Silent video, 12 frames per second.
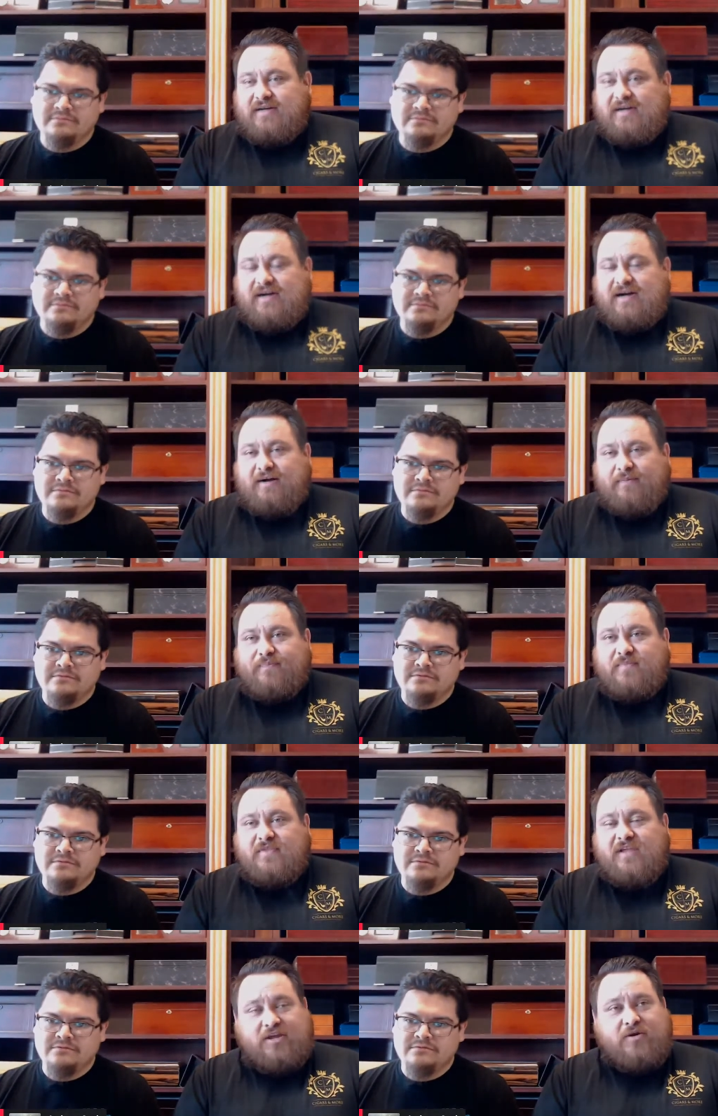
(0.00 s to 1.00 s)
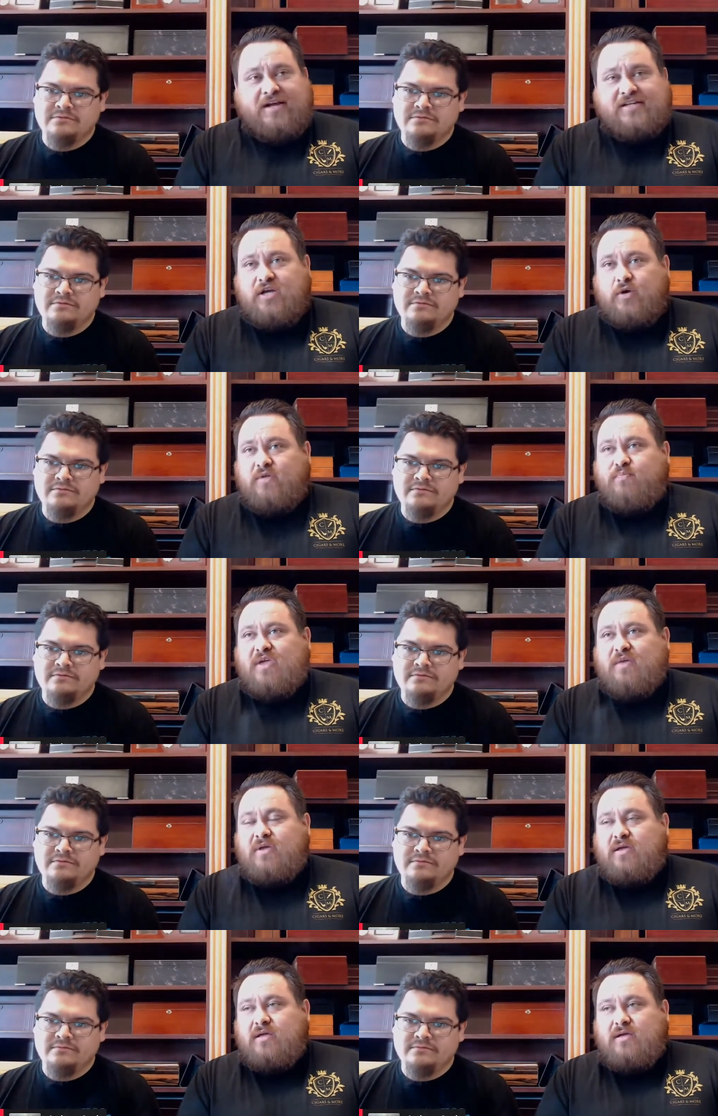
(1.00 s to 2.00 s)
Speaker 1: Um, like you guys know, he beat
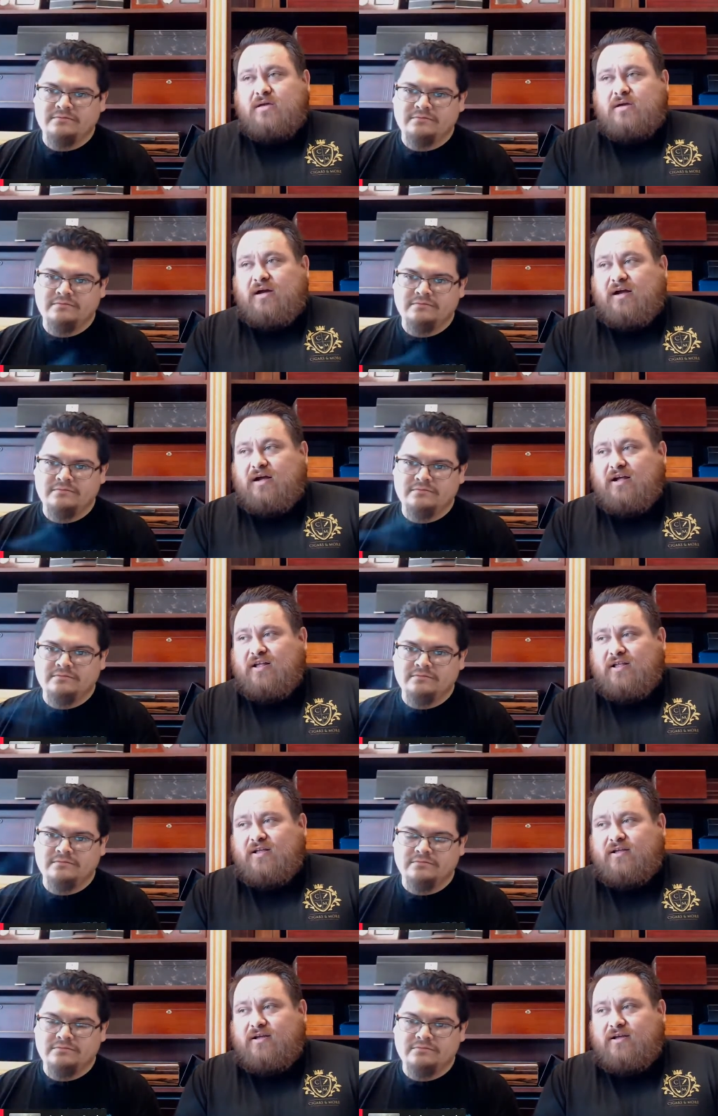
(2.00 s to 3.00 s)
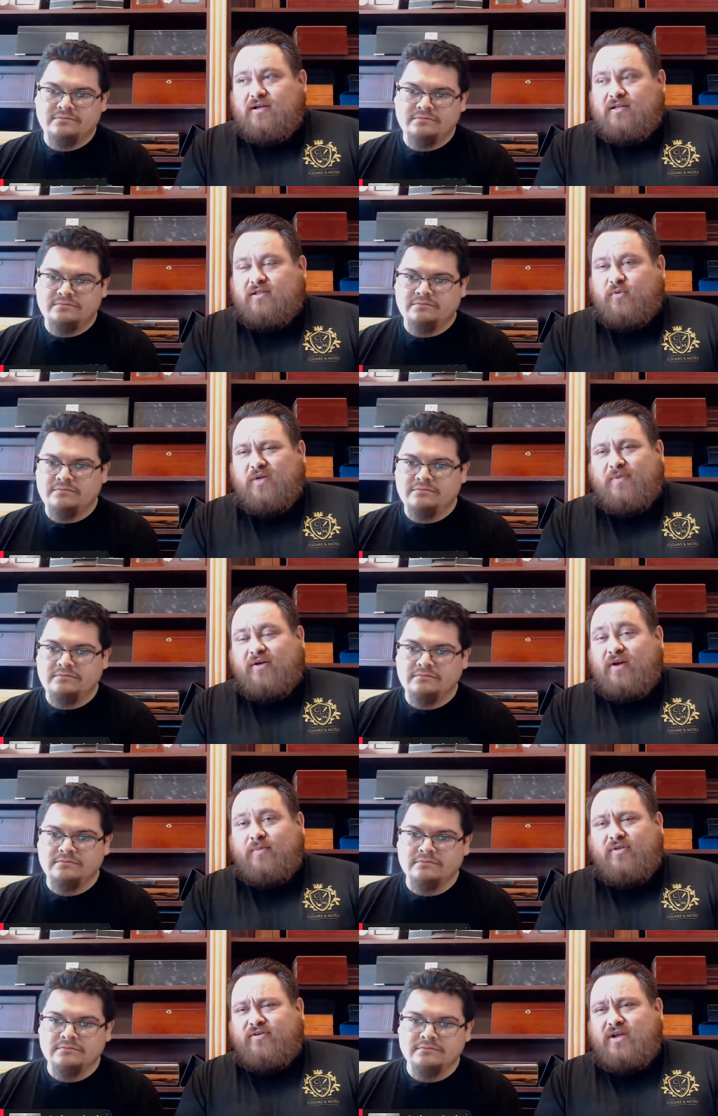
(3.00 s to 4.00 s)
me uh, the week my
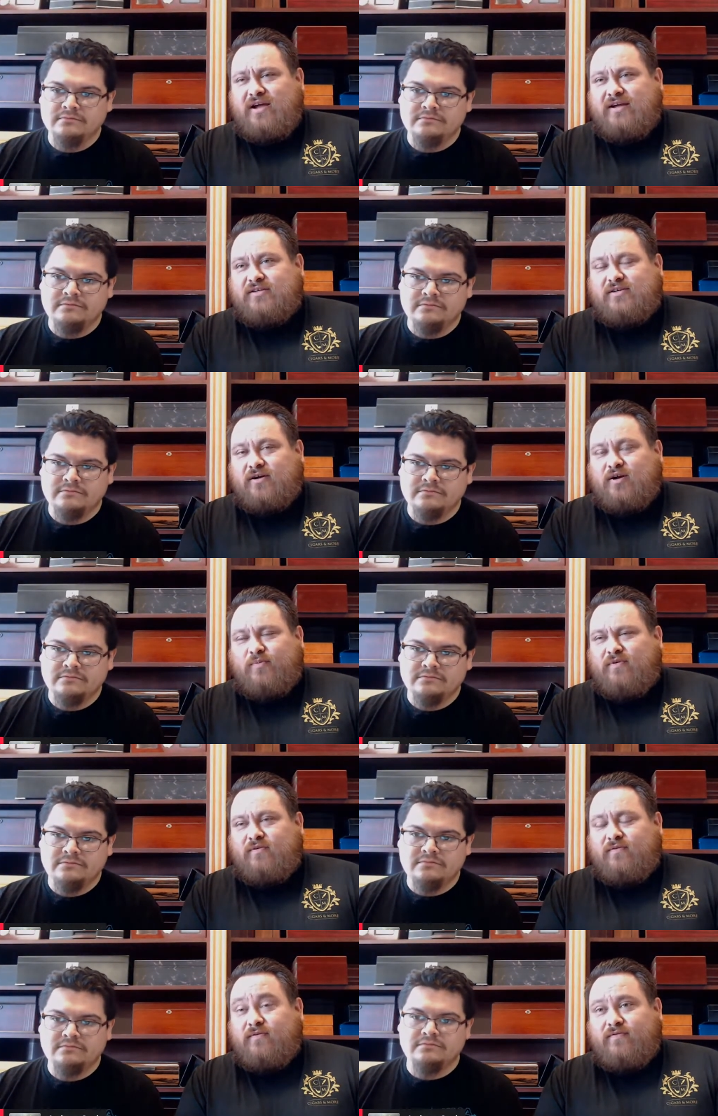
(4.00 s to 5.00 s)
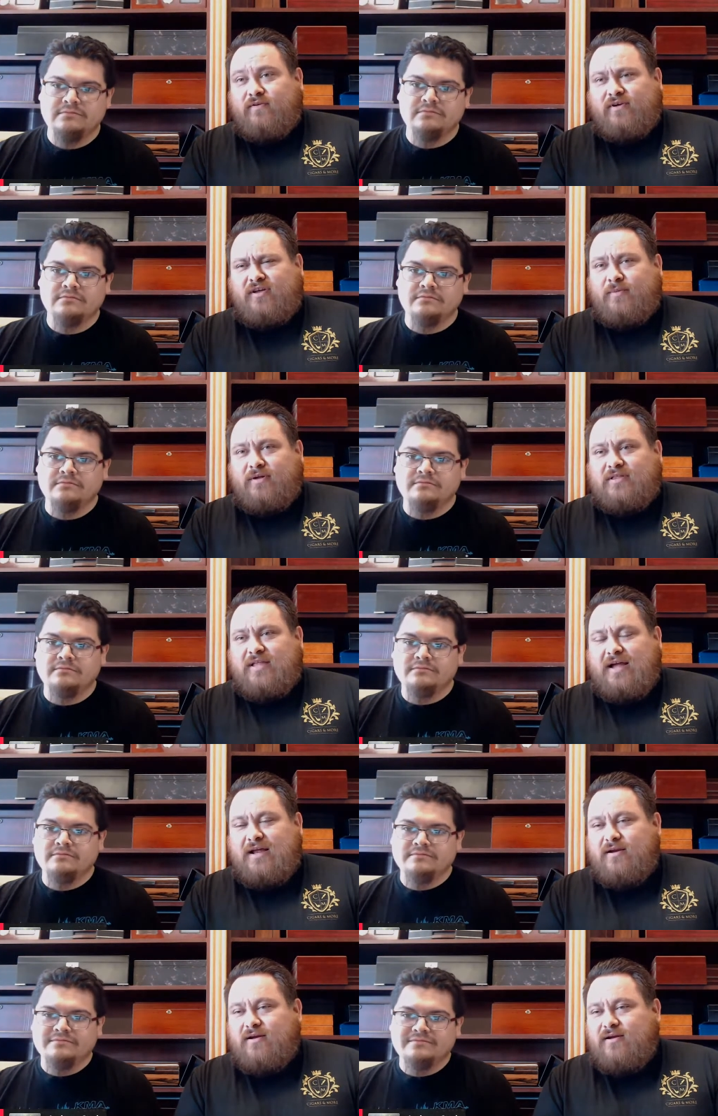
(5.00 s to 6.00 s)
grandmother died, so I hope you feel good about
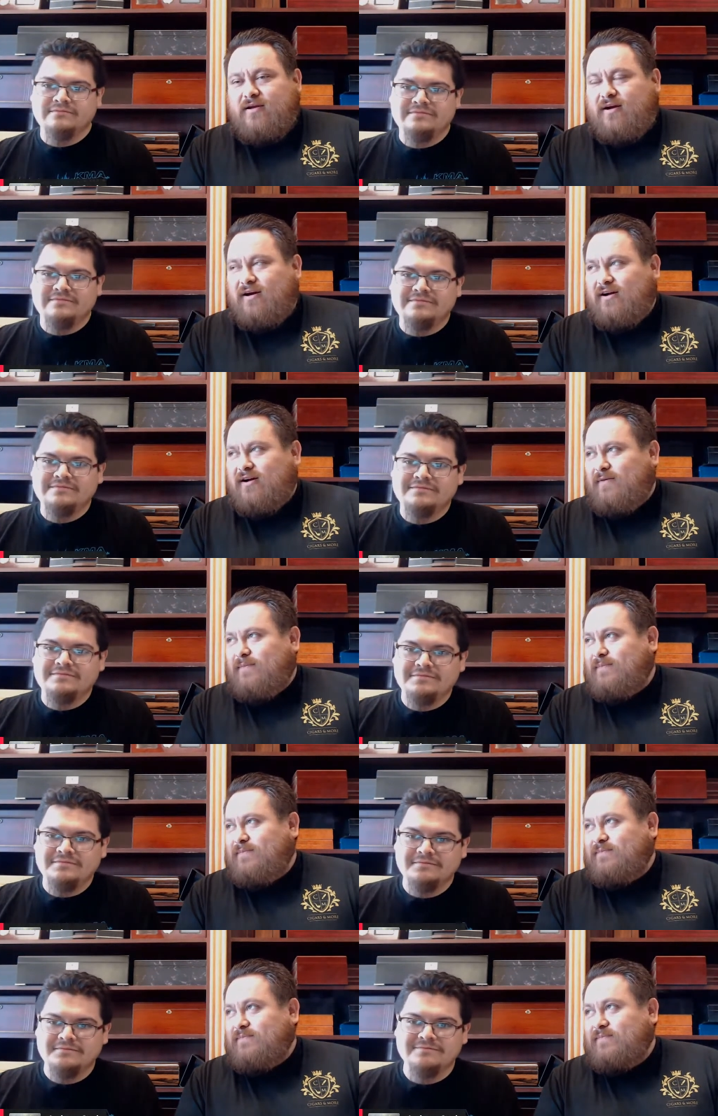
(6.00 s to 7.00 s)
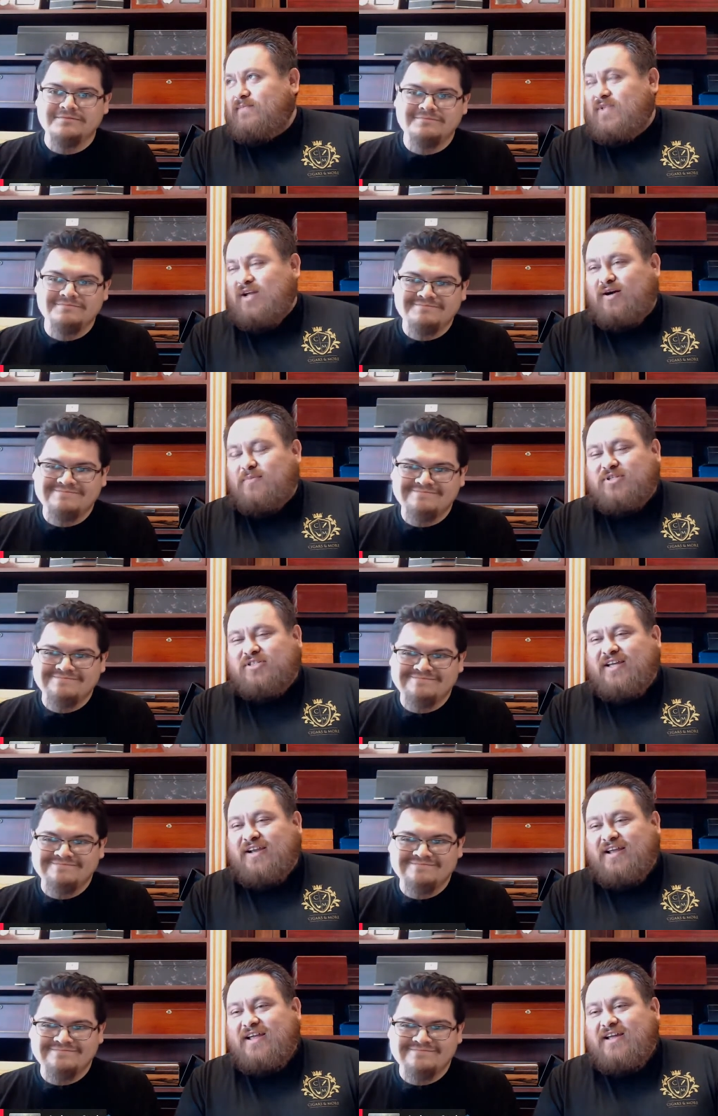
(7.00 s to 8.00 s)
that. Um, no, I'm just
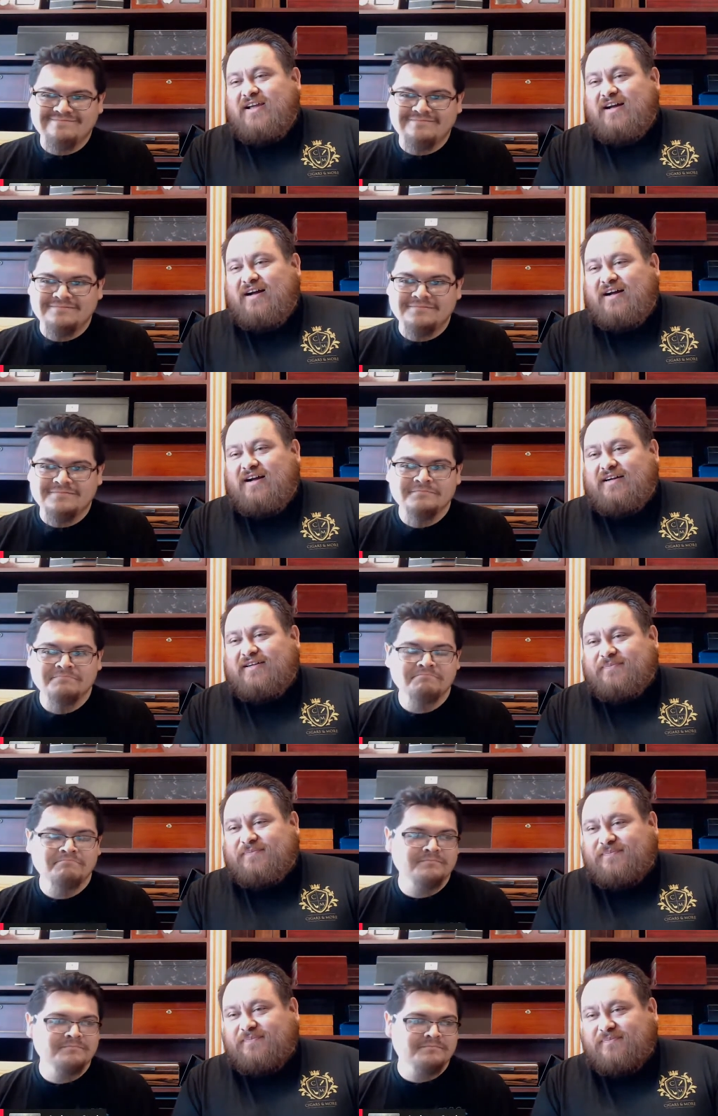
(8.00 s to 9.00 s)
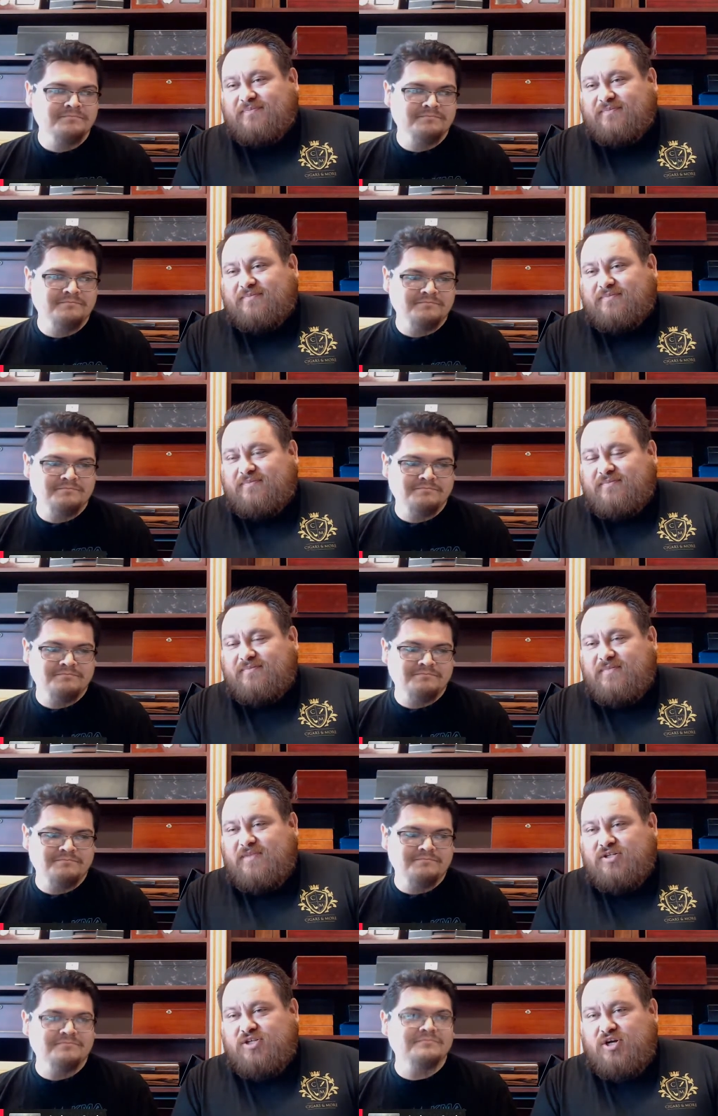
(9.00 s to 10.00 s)
kidding. Uh, Wait,
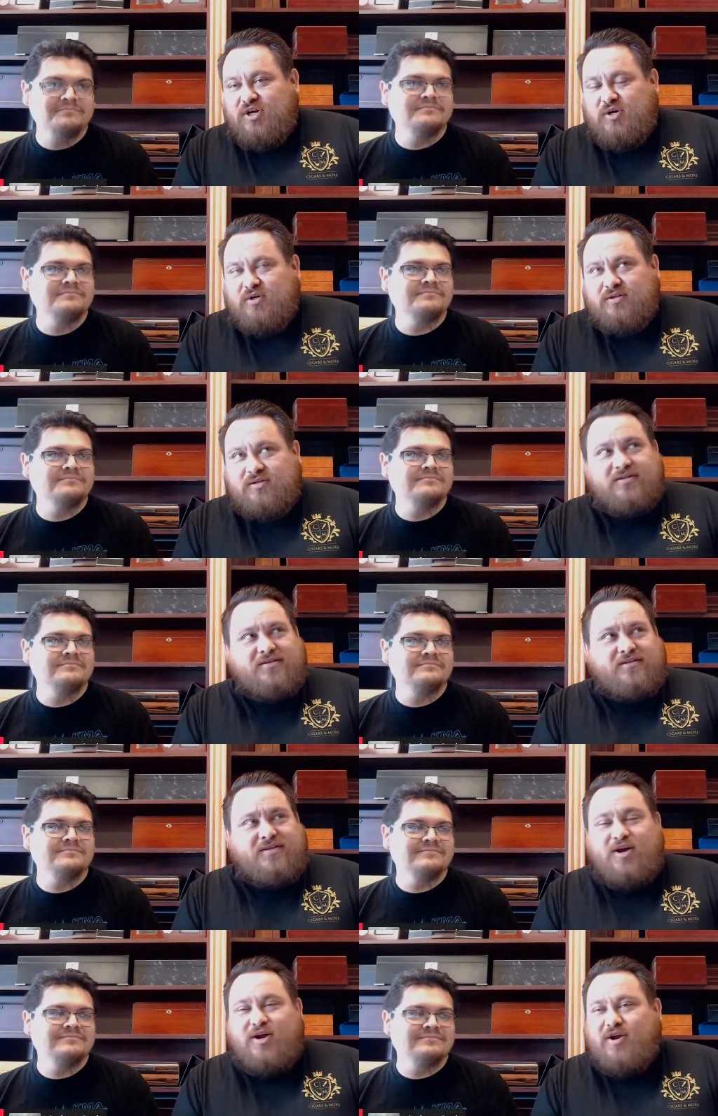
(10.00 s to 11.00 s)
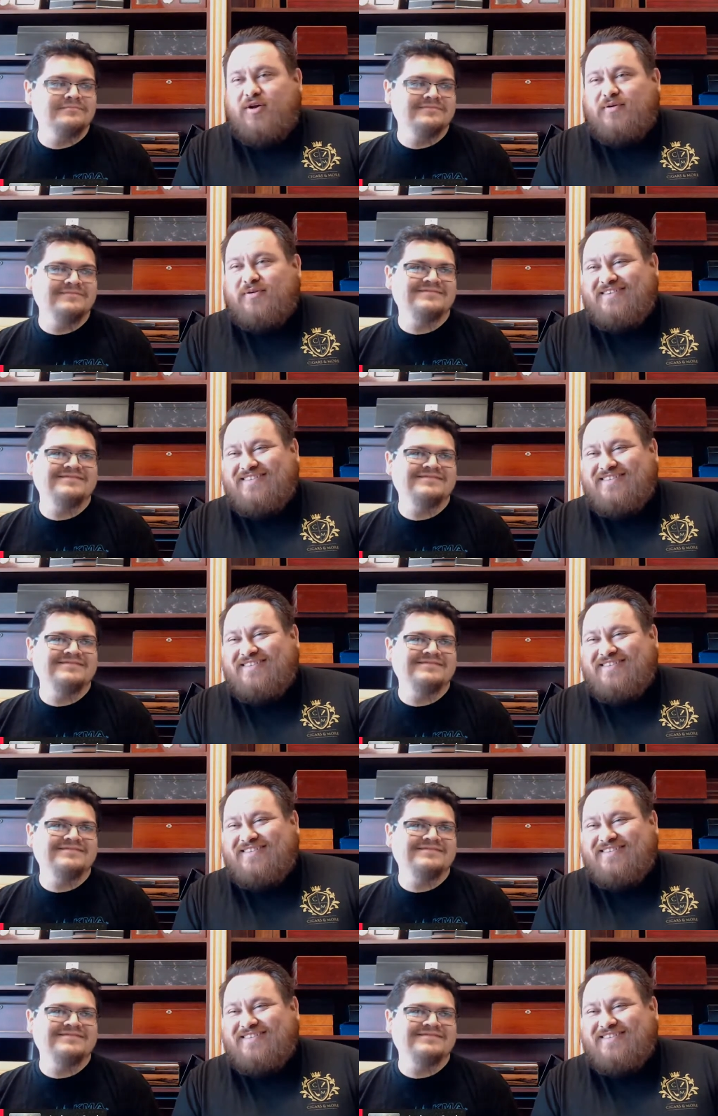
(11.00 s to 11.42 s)
she so, died again? No, no, no.